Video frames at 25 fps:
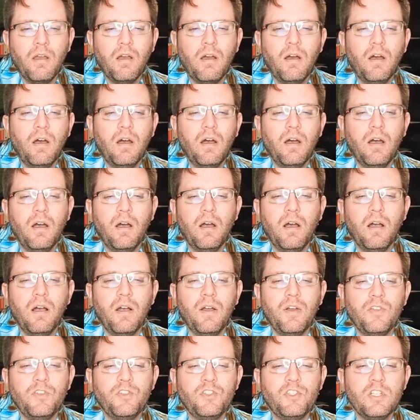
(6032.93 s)

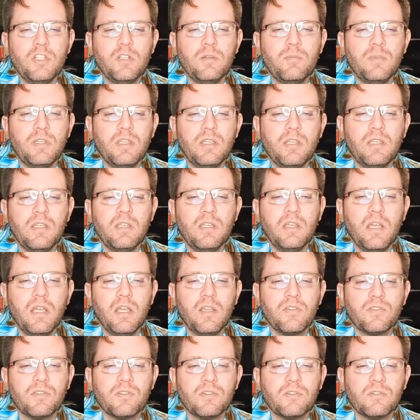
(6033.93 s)
Uh, GME
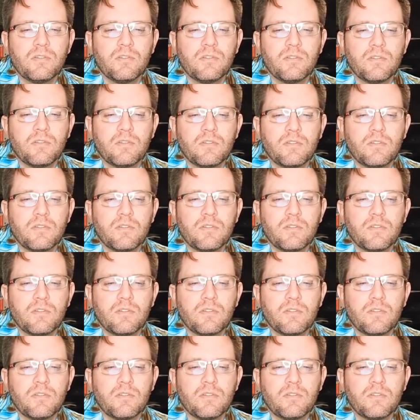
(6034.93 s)
hasn't